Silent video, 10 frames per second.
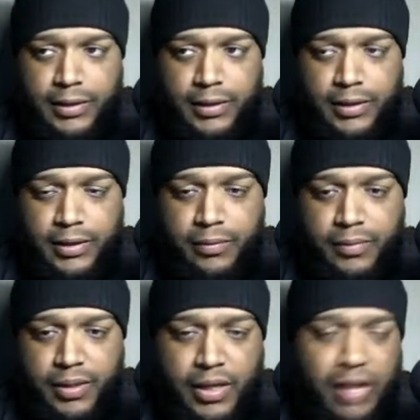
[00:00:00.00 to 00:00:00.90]
Oh
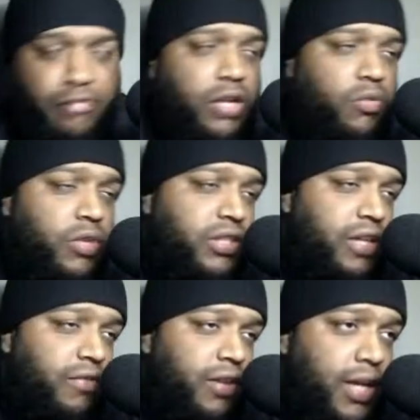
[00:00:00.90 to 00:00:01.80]
my God. I really wish
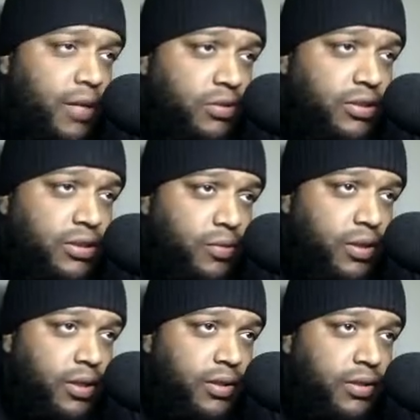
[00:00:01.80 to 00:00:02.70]
every game was this
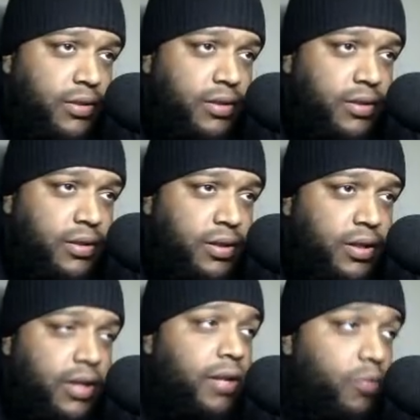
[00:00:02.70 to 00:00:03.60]
way,
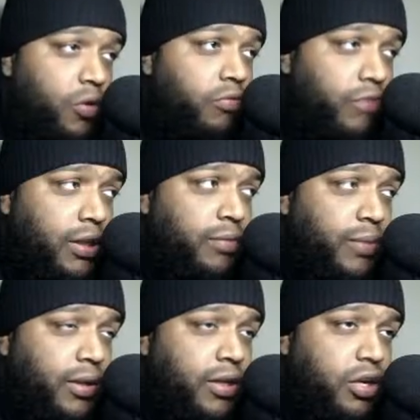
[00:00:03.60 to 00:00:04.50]
and then we'll really
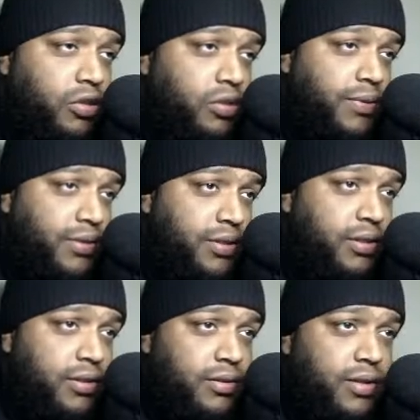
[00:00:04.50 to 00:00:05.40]
be
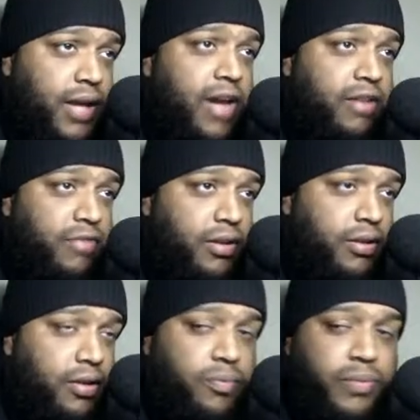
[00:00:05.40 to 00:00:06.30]
100% accurate
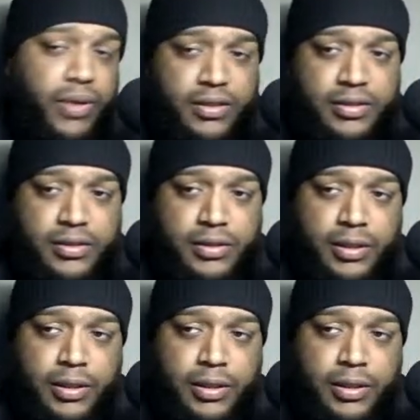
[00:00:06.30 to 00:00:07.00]
on picks.